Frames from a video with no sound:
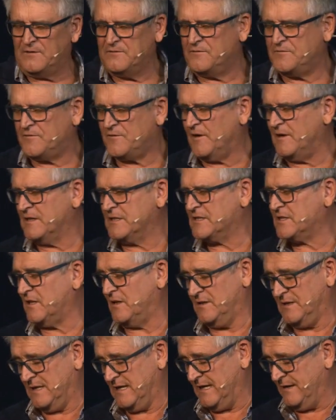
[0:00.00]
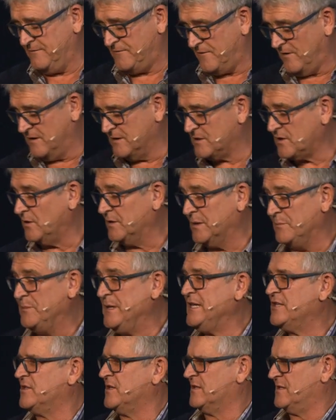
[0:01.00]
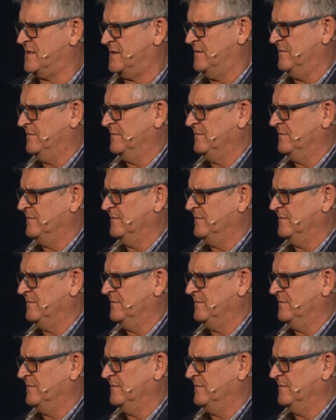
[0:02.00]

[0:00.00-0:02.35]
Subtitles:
France on the beaches.